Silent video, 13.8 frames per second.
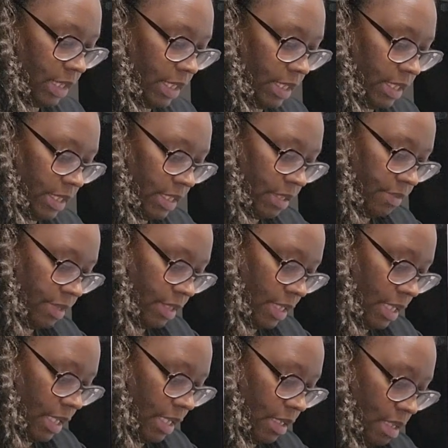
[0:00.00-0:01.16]
that I get
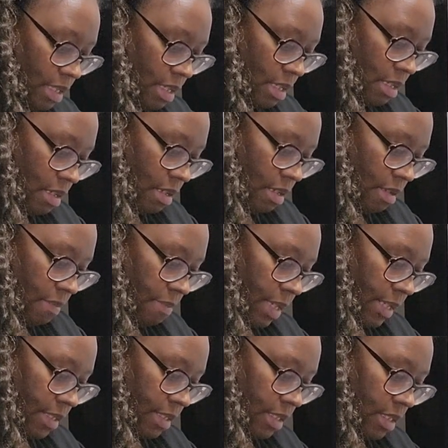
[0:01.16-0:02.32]
everything
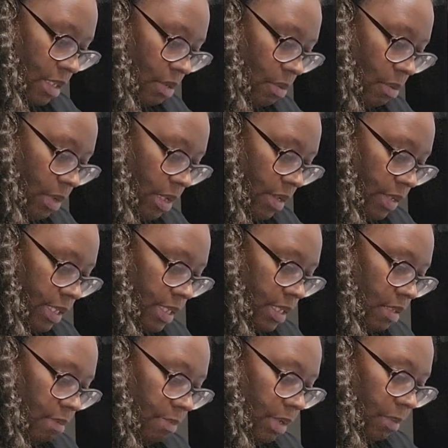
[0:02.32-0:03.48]
packed in here well and
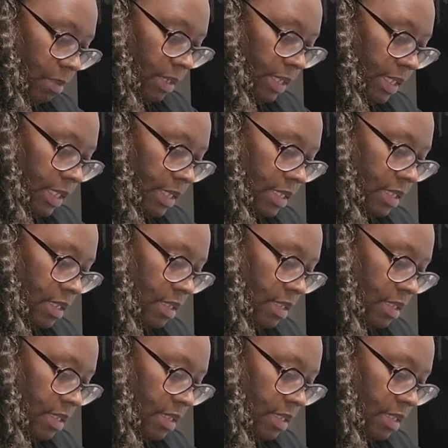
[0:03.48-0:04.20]
debubble it.